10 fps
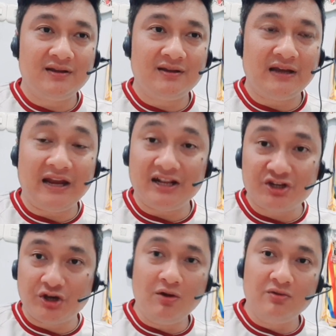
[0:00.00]
and it
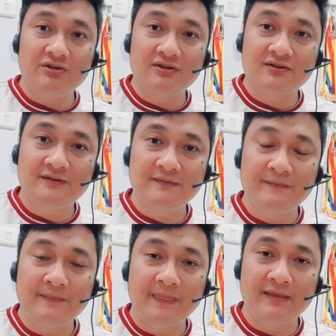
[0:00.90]
shows.
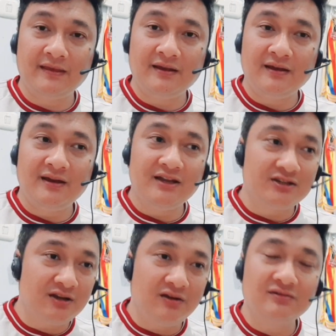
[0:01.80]
It
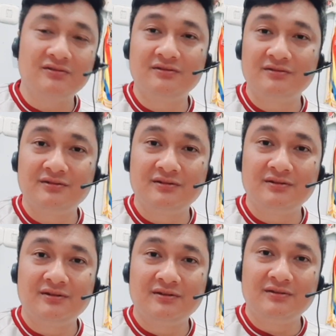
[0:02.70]
shows
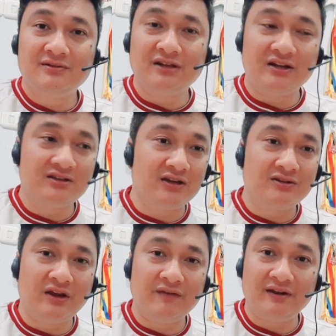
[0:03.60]
Jadon Sancho
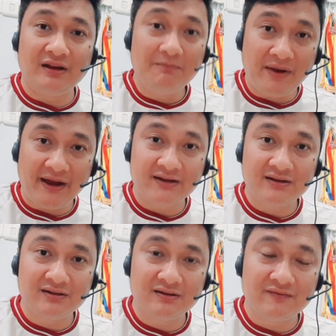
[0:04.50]
having an impact
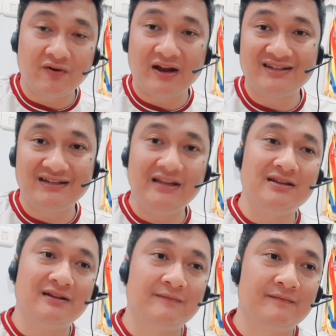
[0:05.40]
for last
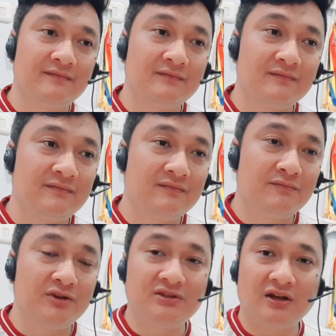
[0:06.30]
season.
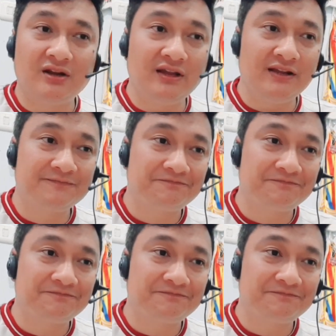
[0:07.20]
But suddenly,